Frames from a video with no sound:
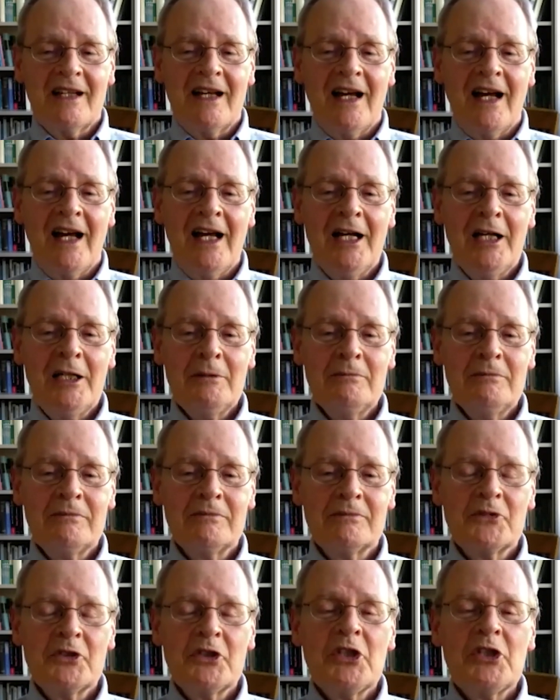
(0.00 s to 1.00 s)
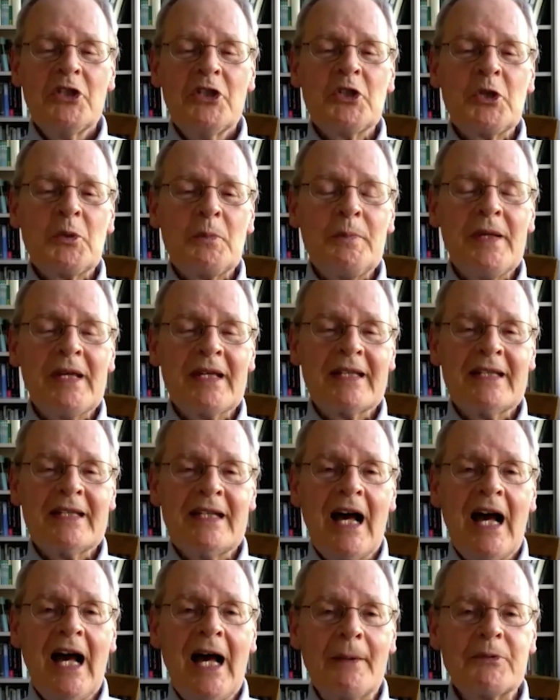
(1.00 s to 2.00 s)
um, you should pick an
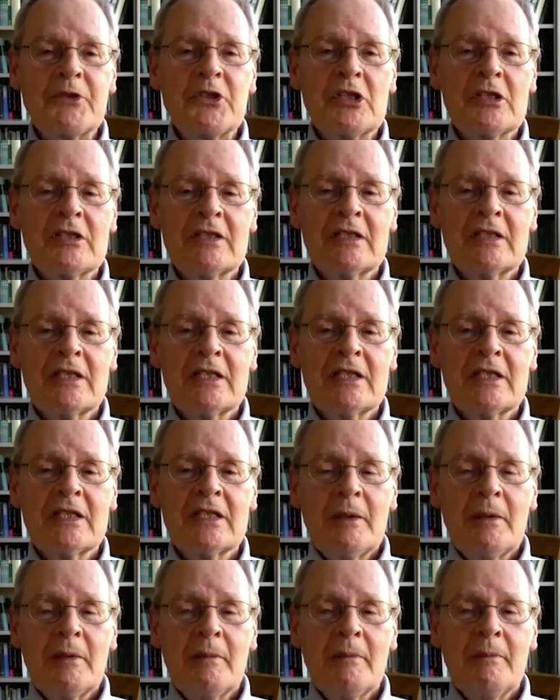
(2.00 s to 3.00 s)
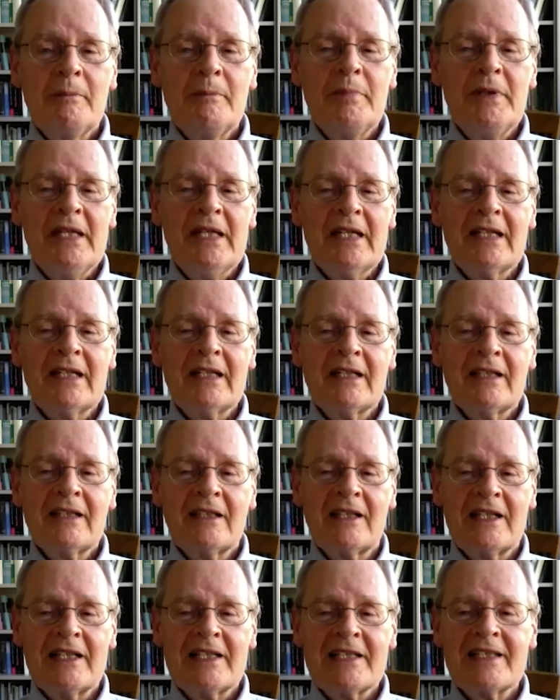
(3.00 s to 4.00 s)
option
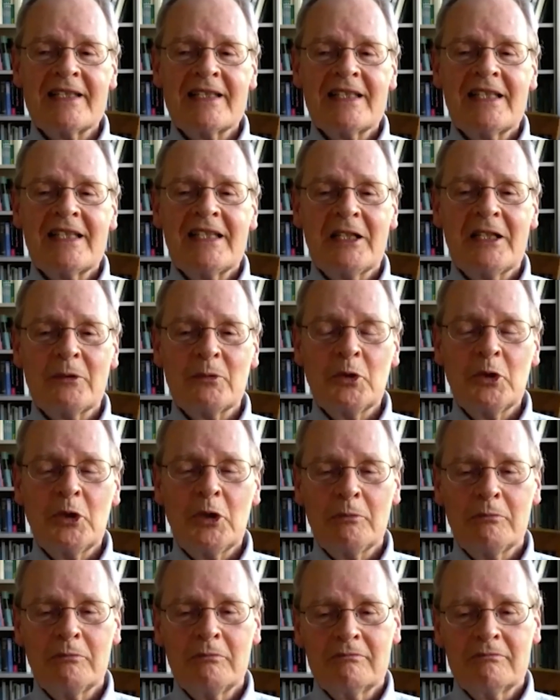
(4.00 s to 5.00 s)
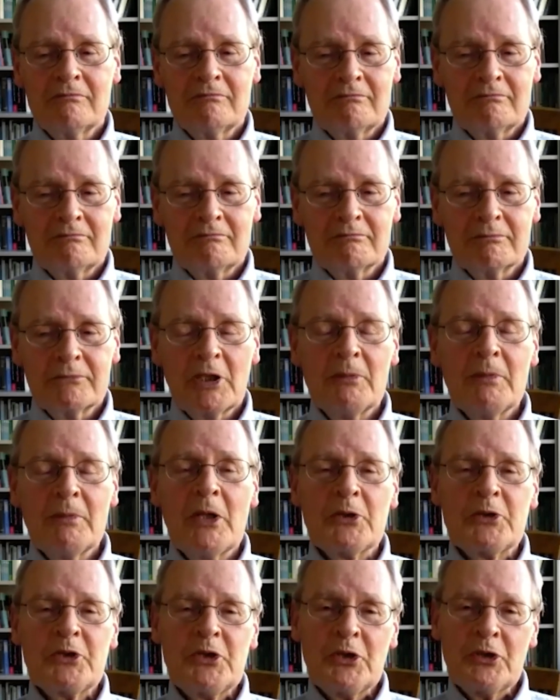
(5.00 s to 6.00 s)
because it will
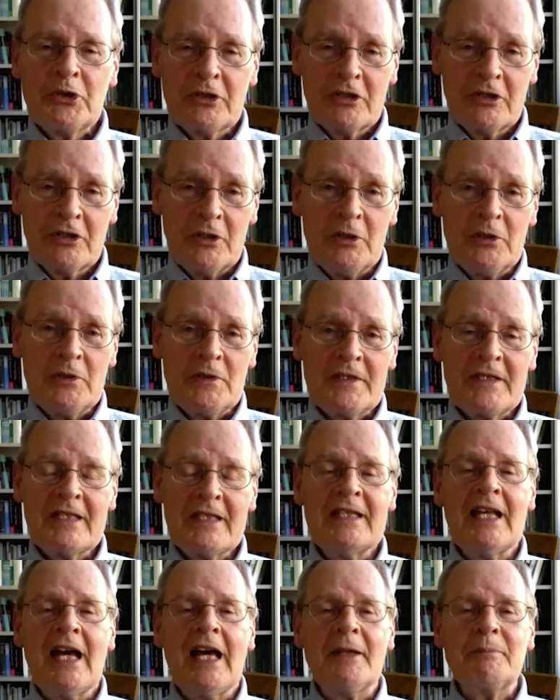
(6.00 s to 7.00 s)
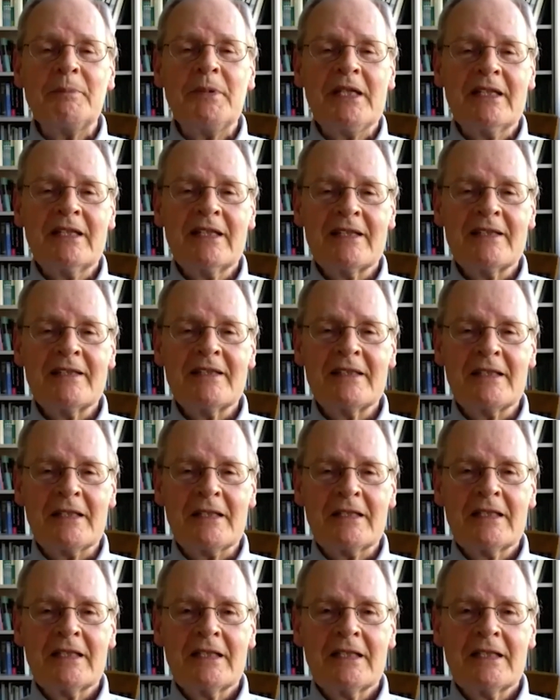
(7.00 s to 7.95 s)
promote your goals and not because it